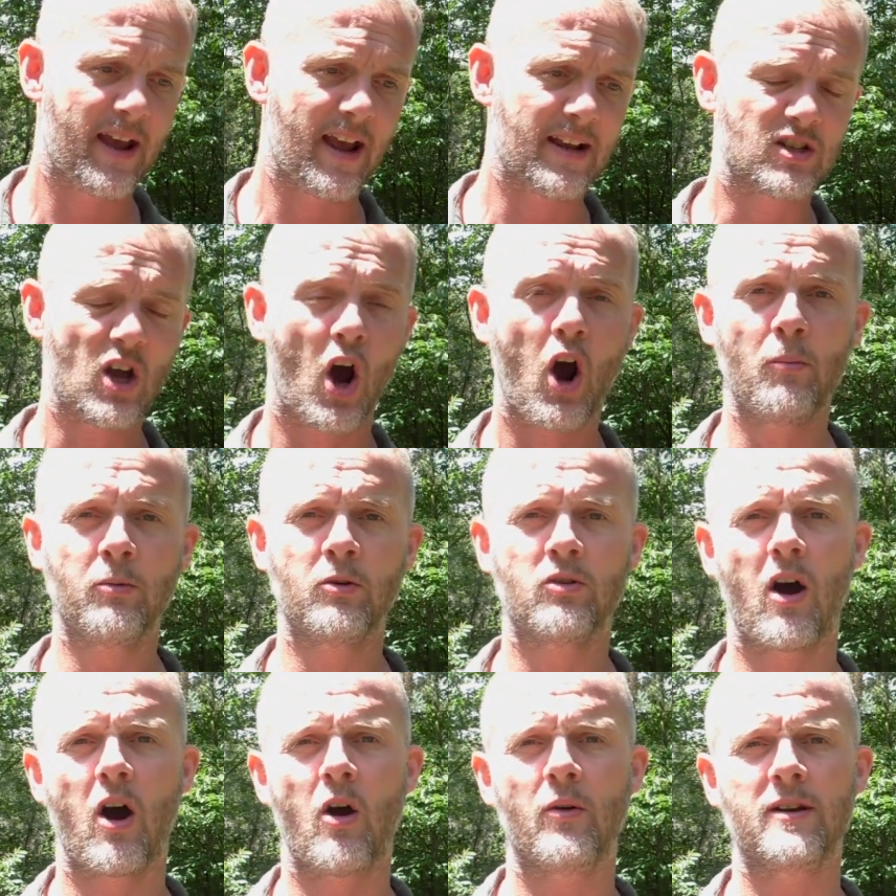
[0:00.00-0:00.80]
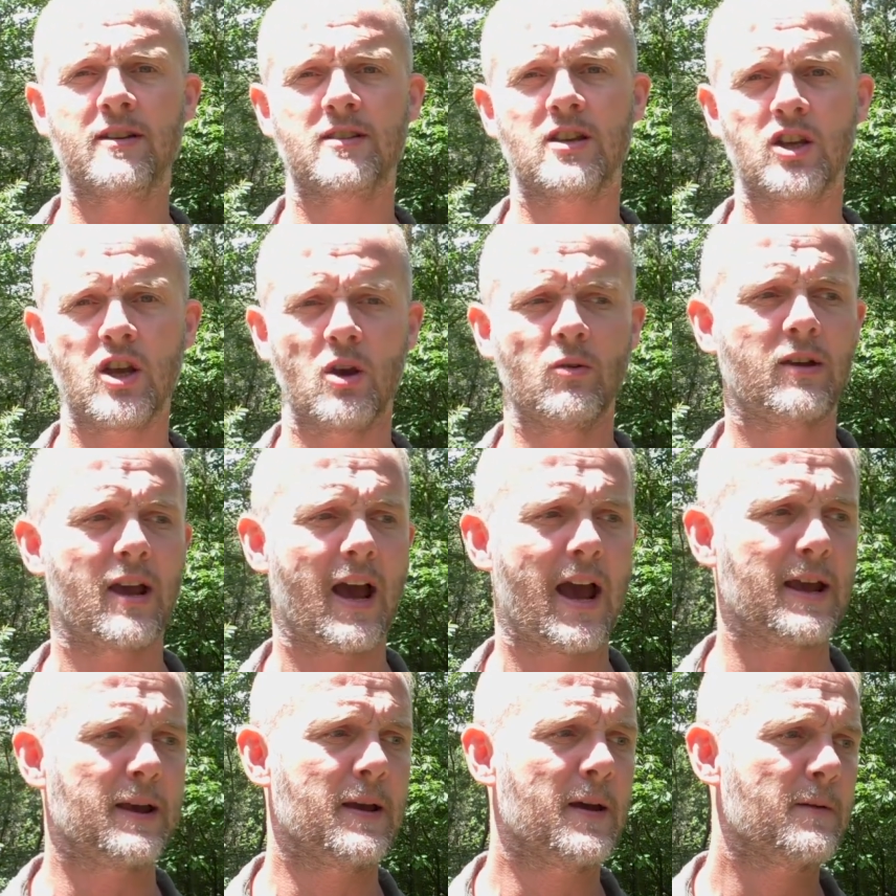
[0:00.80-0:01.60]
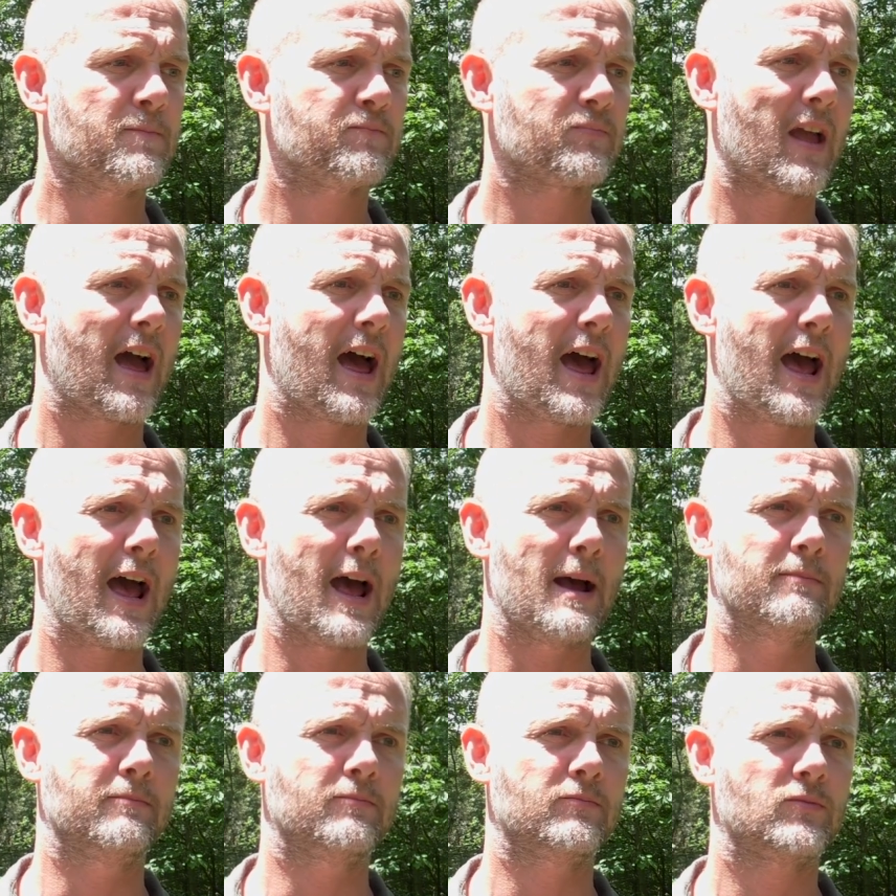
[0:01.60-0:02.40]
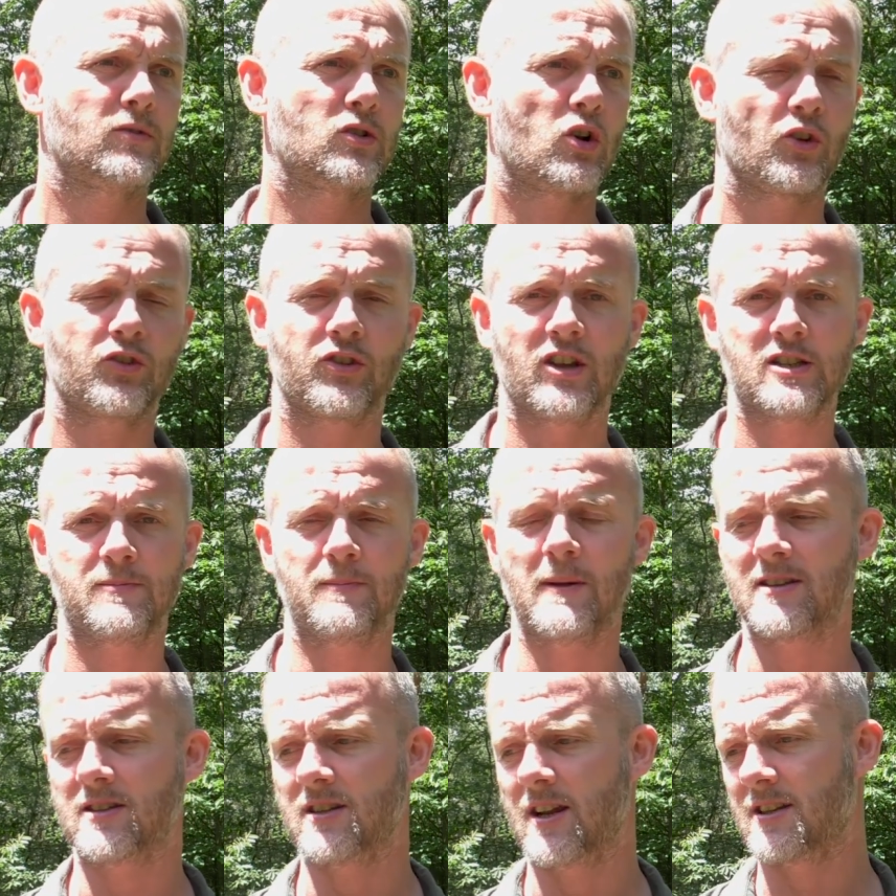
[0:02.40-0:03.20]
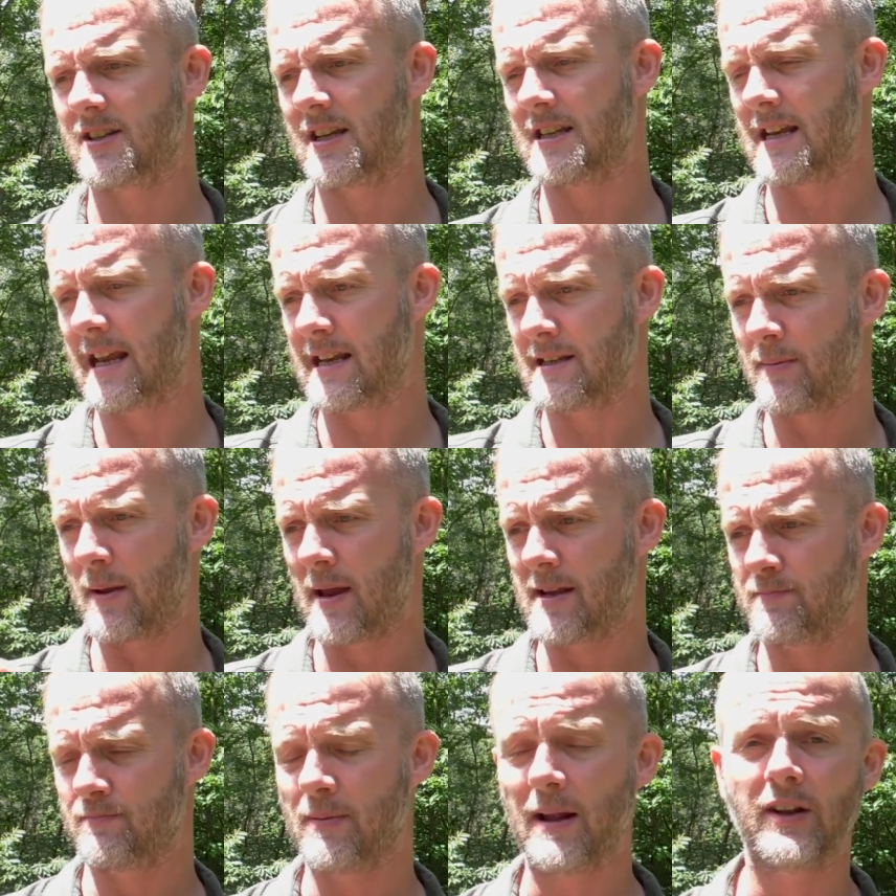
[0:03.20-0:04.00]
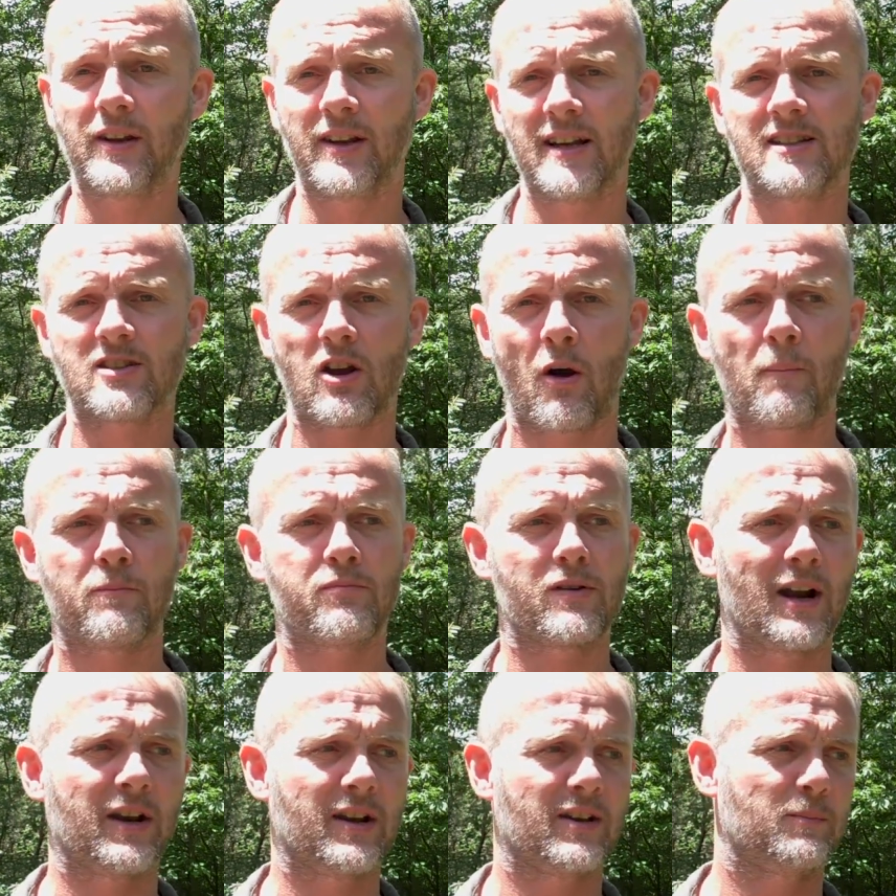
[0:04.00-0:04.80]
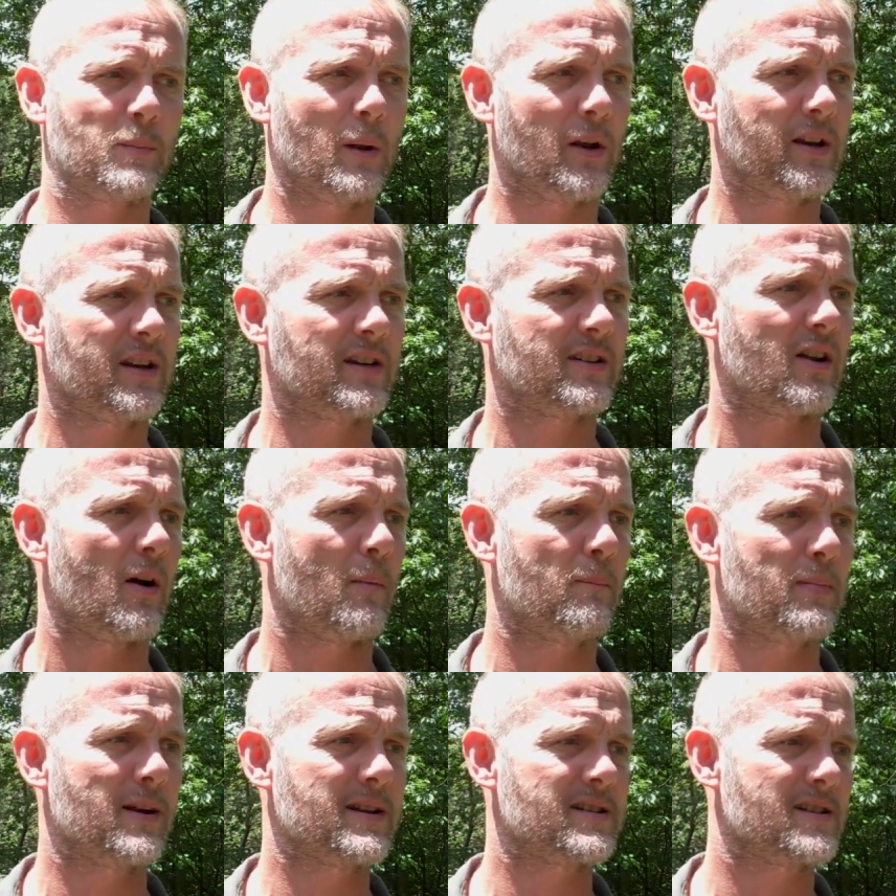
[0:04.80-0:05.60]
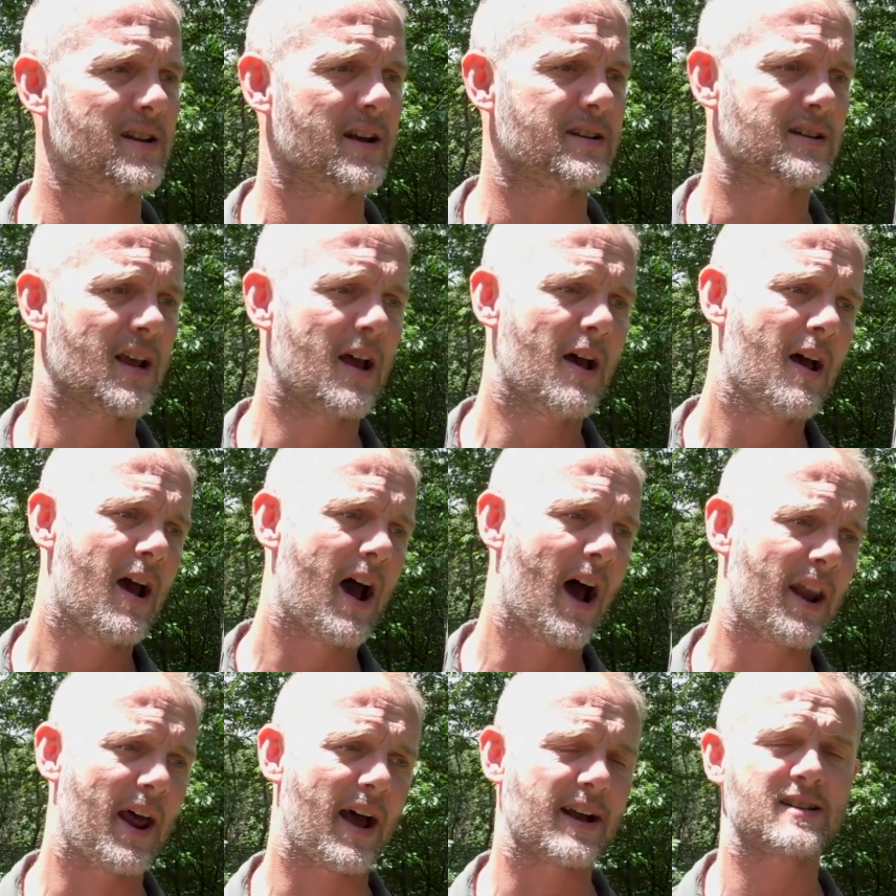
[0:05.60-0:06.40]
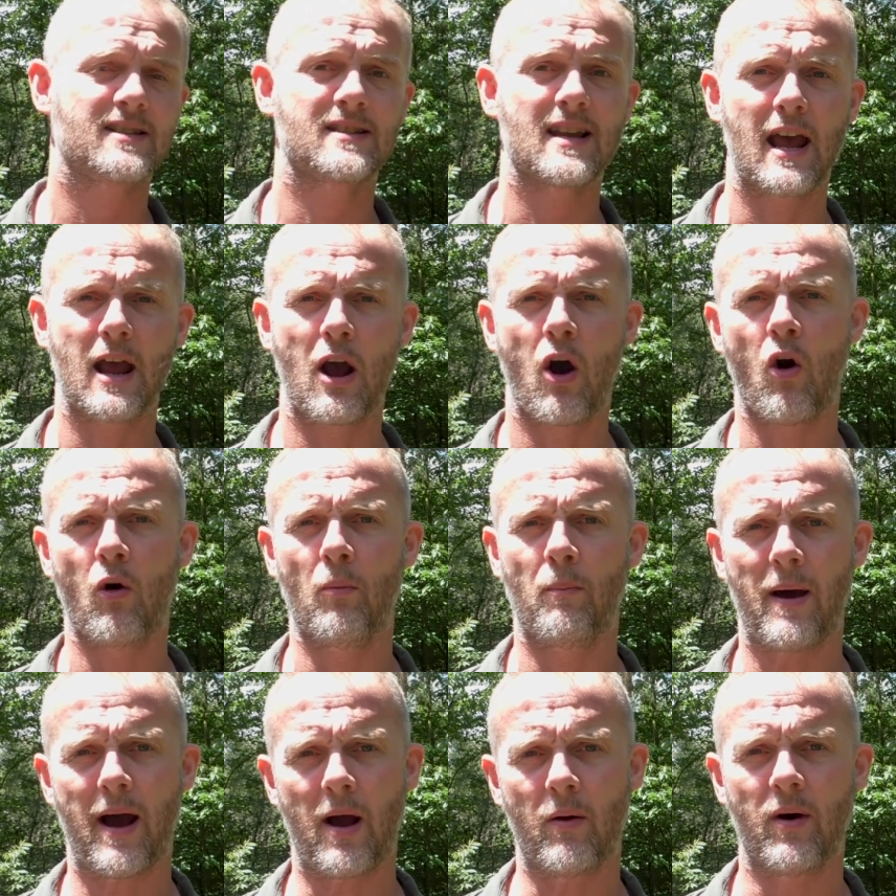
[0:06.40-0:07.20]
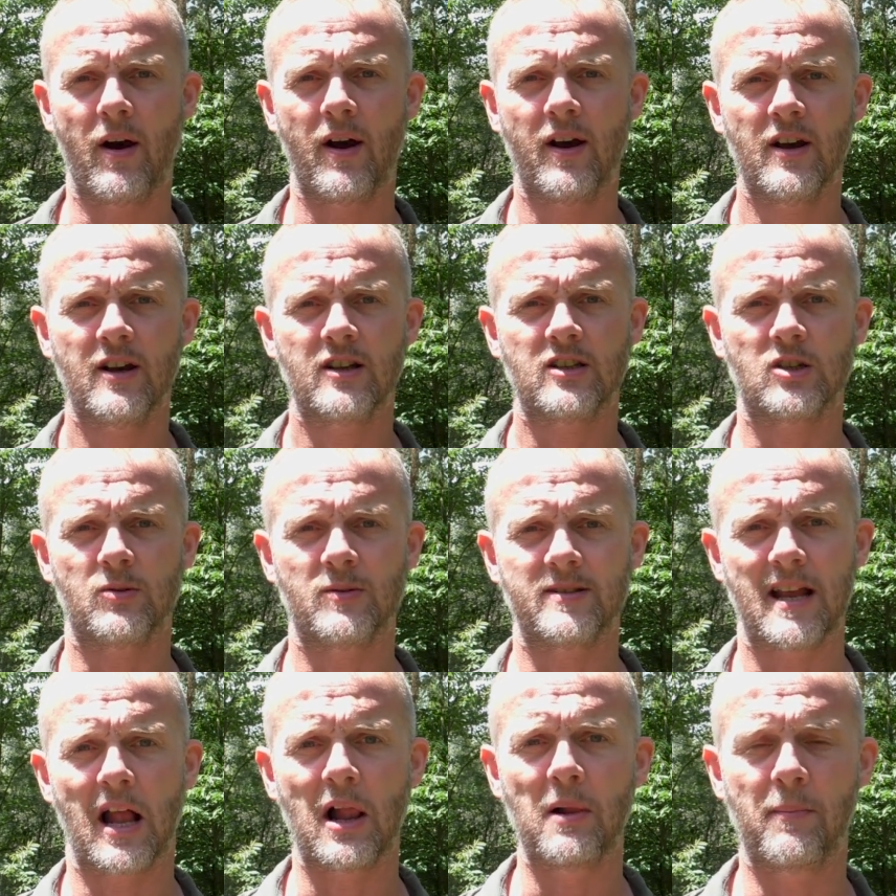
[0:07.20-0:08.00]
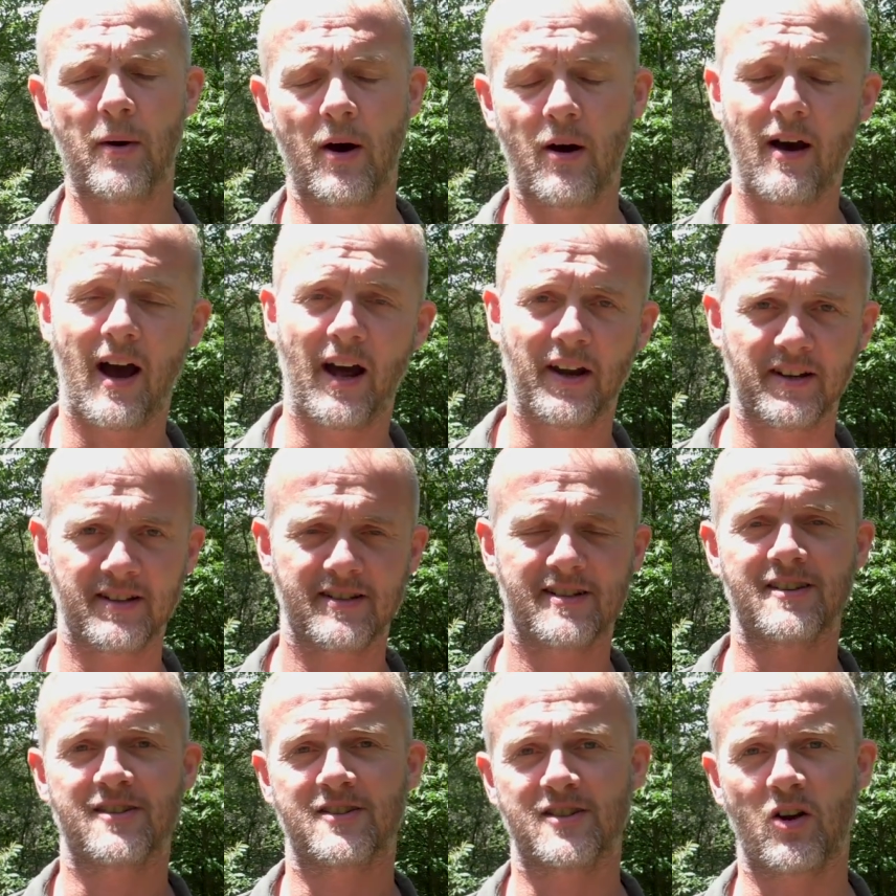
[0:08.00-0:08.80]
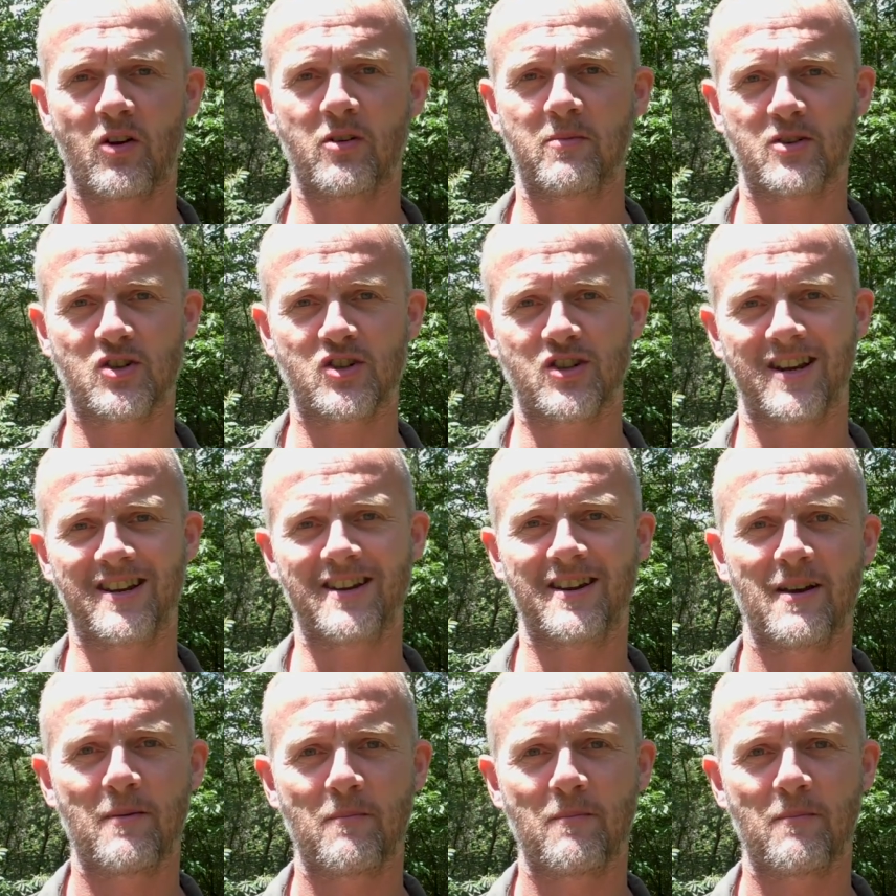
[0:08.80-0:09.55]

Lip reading: He's homegrown, he's a UK cottage business, he's building his own brand, he's building his own business, and I say all power to his elbow and his sewing machine,